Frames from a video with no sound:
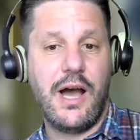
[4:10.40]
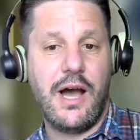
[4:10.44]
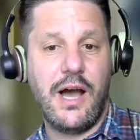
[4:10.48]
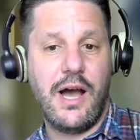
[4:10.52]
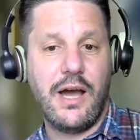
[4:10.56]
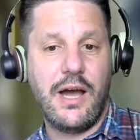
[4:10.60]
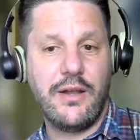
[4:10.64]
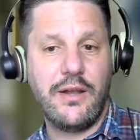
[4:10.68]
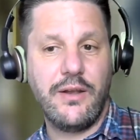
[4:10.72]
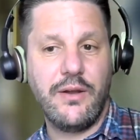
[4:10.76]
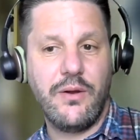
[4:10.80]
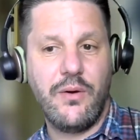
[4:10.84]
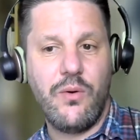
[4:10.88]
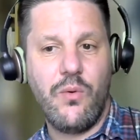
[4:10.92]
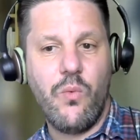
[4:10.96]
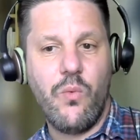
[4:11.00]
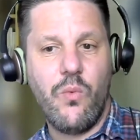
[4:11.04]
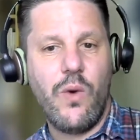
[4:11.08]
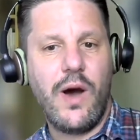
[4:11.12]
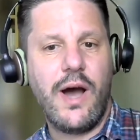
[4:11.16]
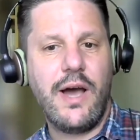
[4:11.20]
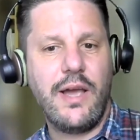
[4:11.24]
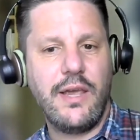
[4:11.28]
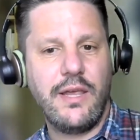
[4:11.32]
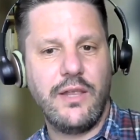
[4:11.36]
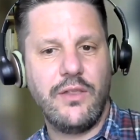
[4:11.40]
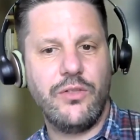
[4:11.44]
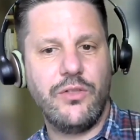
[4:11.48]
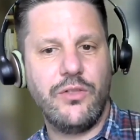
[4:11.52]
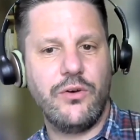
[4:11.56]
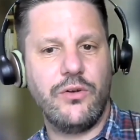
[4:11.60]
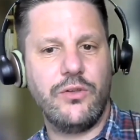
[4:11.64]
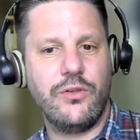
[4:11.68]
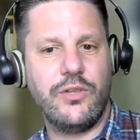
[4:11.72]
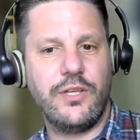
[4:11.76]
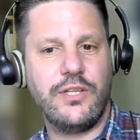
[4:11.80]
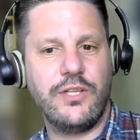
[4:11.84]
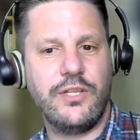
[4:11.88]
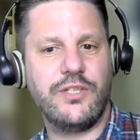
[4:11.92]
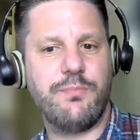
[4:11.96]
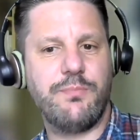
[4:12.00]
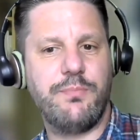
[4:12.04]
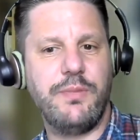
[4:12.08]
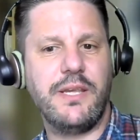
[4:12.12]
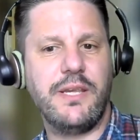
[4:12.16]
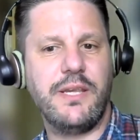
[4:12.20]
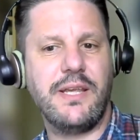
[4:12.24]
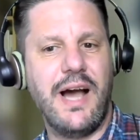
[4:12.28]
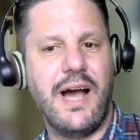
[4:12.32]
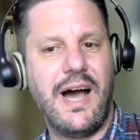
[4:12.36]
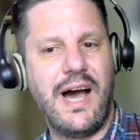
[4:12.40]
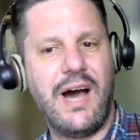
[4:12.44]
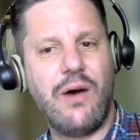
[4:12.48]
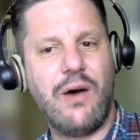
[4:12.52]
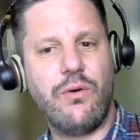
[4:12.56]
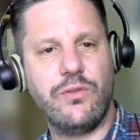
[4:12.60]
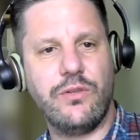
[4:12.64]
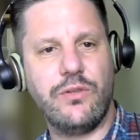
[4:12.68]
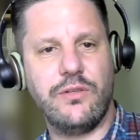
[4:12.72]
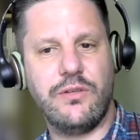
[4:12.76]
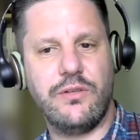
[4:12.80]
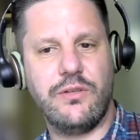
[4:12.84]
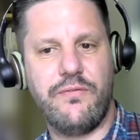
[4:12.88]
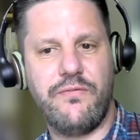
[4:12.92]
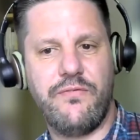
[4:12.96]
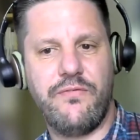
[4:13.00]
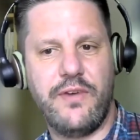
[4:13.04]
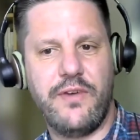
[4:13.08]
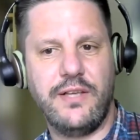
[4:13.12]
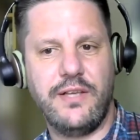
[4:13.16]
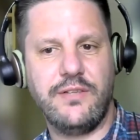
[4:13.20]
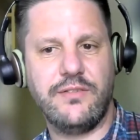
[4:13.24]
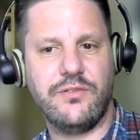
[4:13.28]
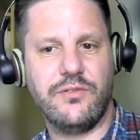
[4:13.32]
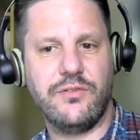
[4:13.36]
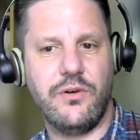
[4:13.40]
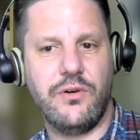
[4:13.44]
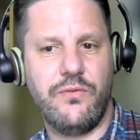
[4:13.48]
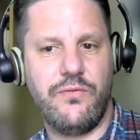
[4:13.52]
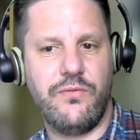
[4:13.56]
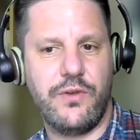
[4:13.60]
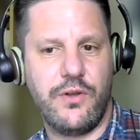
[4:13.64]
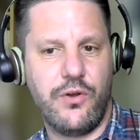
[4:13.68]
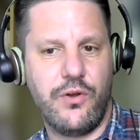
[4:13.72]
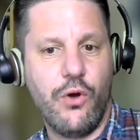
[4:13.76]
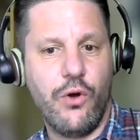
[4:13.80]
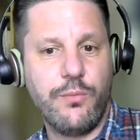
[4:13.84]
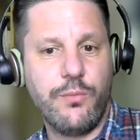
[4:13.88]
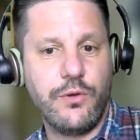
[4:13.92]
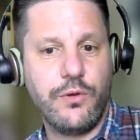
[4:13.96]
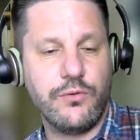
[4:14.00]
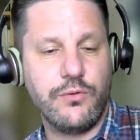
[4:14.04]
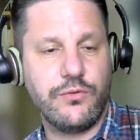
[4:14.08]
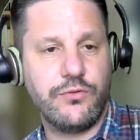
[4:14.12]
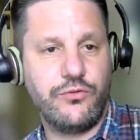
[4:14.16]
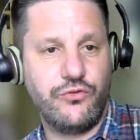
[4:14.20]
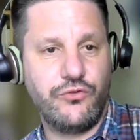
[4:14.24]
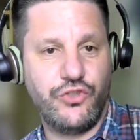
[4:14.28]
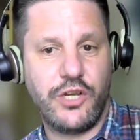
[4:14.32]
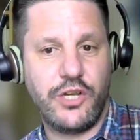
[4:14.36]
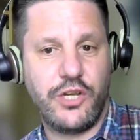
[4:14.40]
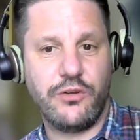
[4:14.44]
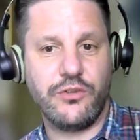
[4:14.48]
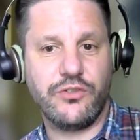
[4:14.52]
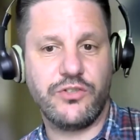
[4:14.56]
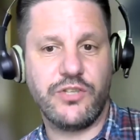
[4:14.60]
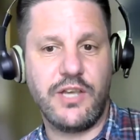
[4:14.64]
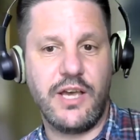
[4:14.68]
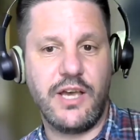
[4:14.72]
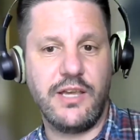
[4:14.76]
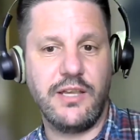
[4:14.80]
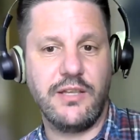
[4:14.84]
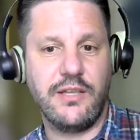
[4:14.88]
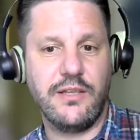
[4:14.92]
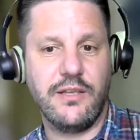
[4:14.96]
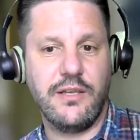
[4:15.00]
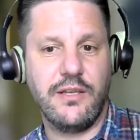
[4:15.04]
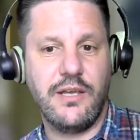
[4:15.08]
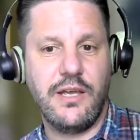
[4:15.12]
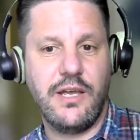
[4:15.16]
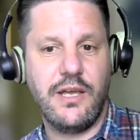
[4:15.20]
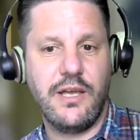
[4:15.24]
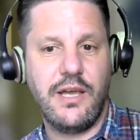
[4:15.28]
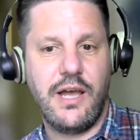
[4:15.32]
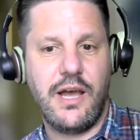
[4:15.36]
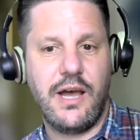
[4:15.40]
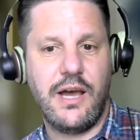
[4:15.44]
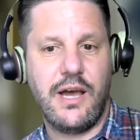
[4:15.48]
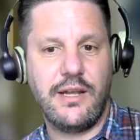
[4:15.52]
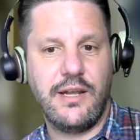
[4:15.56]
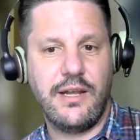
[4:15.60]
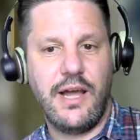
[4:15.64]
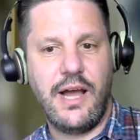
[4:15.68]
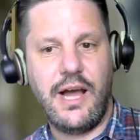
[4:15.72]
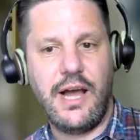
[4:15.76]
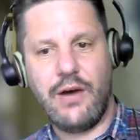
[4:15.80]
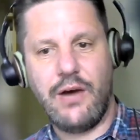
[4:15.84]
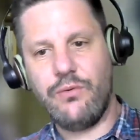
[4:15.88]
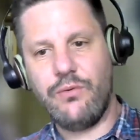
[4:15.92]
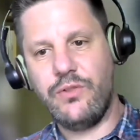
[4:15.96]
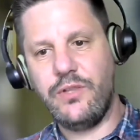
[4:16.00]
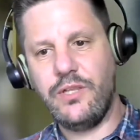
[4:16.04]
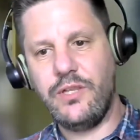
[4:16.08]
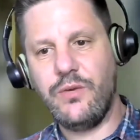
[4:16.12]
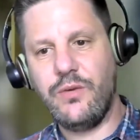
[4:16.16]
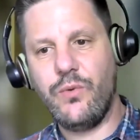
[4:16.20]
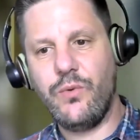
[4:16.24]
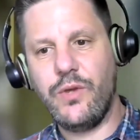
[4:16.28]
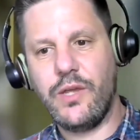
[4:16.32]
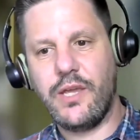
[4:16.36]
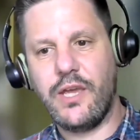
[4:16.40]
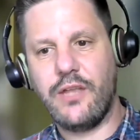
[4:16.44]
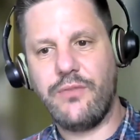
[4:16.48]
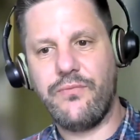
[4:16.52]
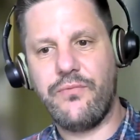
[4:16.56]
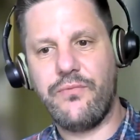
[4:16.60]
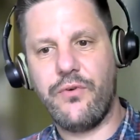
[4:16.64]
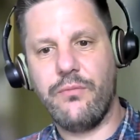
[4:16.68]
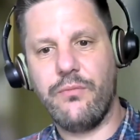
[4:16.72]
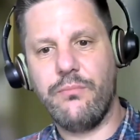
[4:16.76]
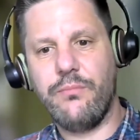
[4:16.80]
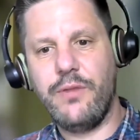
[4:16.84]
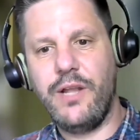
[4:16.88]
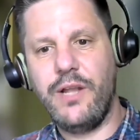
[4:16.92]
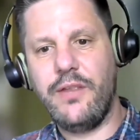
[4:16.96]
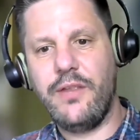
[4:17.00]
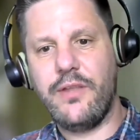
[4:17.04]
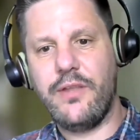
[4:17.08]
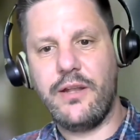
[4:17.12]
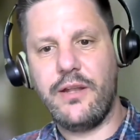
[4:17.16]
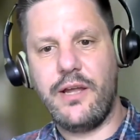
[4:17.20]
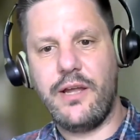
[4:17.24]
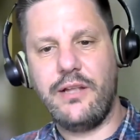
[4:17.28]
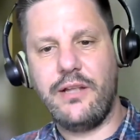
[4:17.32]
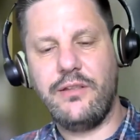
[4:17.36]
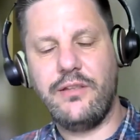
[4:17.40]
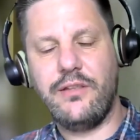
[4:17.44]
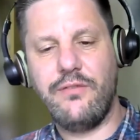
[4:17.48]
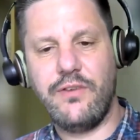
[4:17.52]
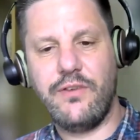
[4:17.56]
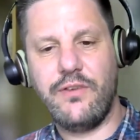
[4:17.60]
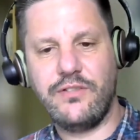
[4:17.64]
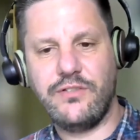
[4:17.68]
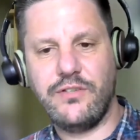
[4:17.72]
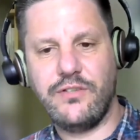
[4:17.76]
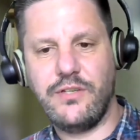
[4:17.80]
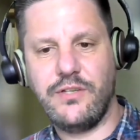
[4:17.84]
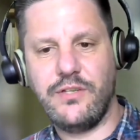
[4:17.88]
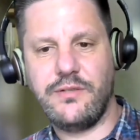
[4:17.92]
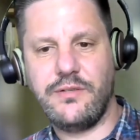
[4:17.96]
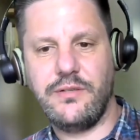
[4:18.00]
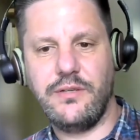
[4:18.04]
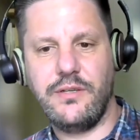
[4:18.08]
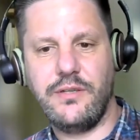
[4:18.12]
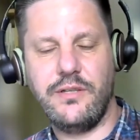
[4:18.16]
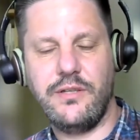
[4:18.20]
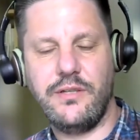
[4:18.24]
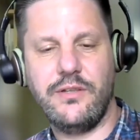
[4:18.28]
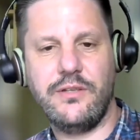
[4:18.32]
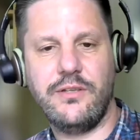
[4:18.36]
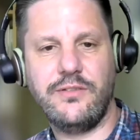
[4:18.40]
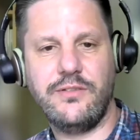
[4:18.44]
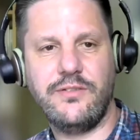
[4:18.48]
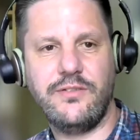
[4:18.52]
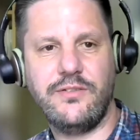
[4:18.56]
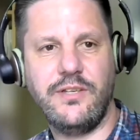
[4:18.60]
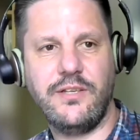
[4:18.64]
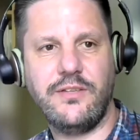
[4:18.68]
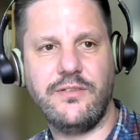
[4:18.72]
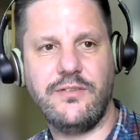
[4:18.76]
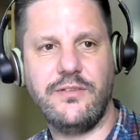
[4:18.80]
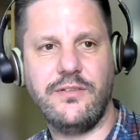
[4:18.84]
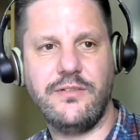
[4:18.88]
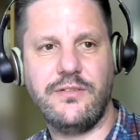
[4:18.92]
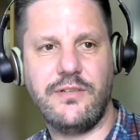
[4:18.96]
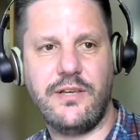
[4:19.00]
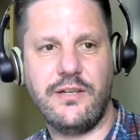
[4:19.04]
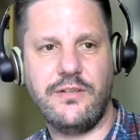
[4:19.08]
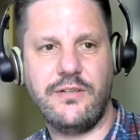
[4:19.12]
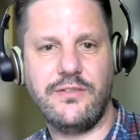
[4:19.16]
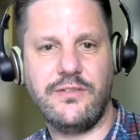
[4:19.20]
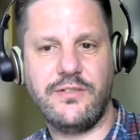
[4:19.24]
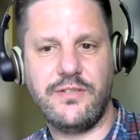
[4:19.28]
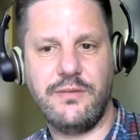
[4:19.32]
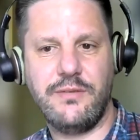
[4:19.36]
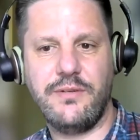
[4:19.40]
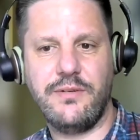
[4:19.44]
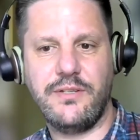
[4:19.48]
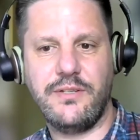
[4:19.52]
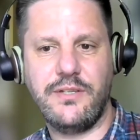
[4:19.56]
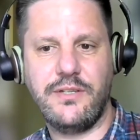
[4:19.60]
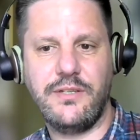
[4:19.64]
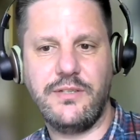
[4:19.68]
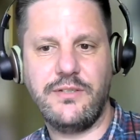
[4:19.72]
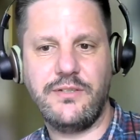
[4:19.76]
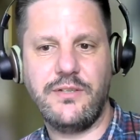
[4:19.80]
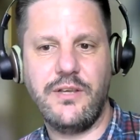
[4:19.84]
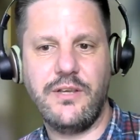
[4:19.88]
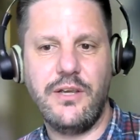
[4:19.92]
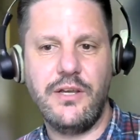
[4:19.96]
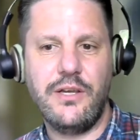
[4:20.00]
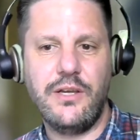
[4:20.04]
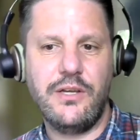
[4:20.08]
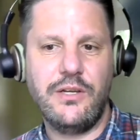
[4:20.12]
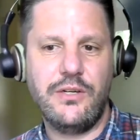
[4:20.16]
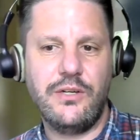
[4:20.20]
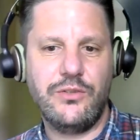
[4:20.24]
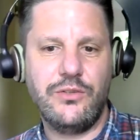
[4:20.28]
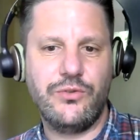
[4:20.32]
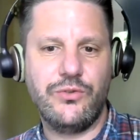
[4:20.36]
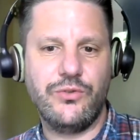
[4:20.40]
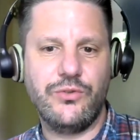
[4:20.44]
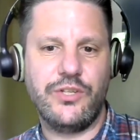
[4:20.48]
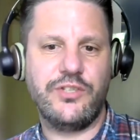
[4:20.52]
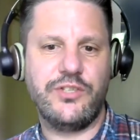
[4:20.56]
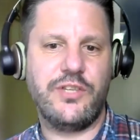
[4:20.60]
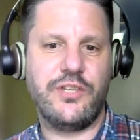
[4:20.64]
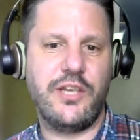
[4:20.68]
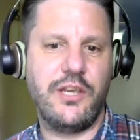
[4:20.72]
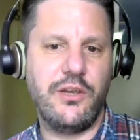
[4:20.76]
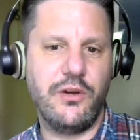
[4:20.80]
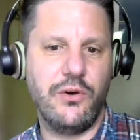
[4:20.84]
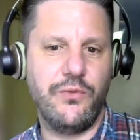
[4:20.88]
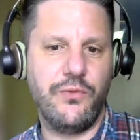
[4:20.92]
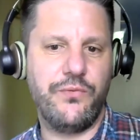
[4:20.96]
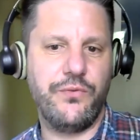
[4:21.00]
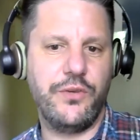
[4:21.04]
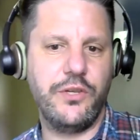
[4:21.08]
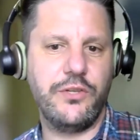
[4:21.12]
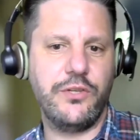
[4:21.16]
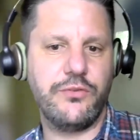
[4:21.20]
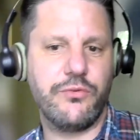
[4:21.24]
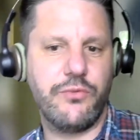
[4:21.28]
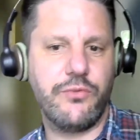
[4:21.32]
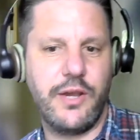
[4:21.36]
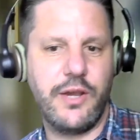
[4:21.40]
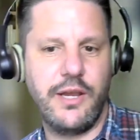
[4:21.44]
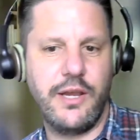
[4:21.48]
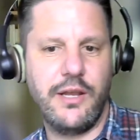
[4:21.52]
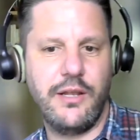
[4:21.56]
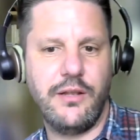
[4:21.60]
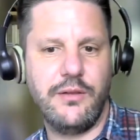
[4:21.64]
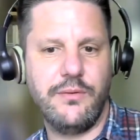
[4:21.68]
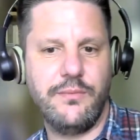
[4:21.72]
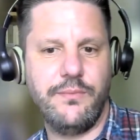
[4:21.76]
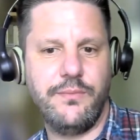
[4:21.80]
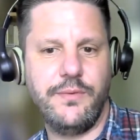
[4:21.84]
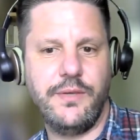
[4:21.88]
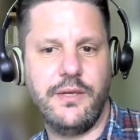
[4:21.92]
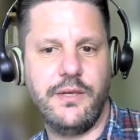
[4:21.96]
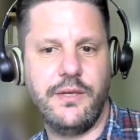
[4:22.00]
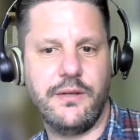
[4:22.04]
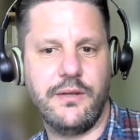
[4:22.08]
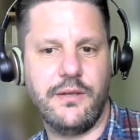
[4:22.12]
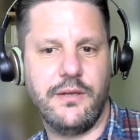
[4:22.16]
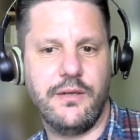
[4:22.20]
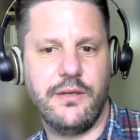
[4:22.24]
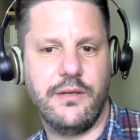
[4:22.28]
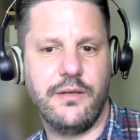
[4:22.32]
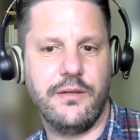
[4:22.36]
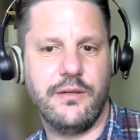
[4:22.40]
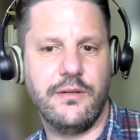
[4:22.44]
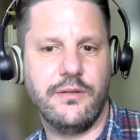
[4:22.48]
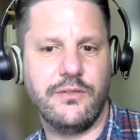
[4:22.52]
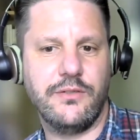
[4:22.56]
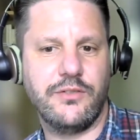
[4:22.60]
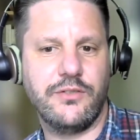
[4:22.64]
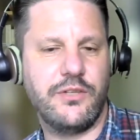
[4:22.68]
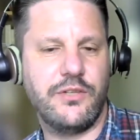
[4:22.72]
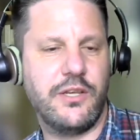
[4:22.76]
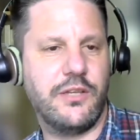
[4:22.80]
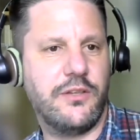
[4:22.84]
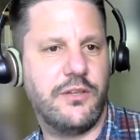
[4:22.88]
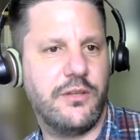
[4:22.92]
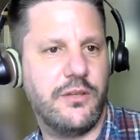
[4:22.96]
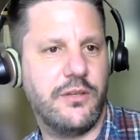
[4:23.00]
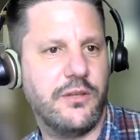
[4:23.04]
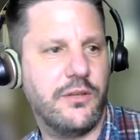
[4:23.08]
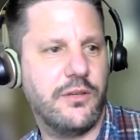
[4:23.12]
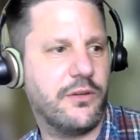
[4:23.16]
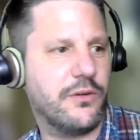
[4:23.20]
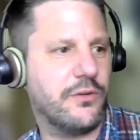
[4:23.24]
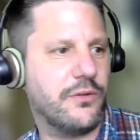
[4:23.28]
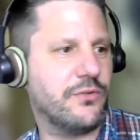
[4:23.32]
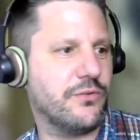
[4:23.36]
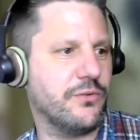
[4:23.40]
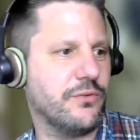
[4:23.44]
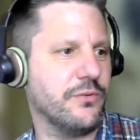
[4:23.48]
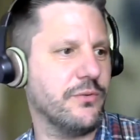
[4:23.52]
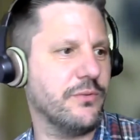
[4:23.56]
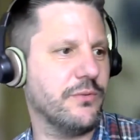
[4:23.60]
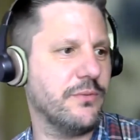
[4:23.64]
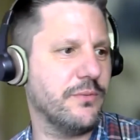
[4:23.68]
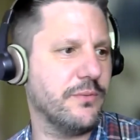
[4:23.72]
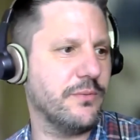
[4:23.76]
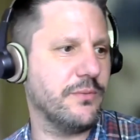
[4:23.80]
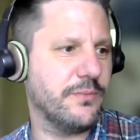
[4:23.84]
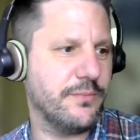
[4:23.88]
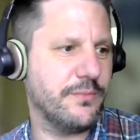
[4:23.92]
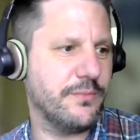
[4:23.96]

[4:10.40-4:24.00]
and why don't they speak out in the face of an obvious genocide? And how do we get from militant anti-fascists in the 60s and 70s to the state of Israel being a state raison?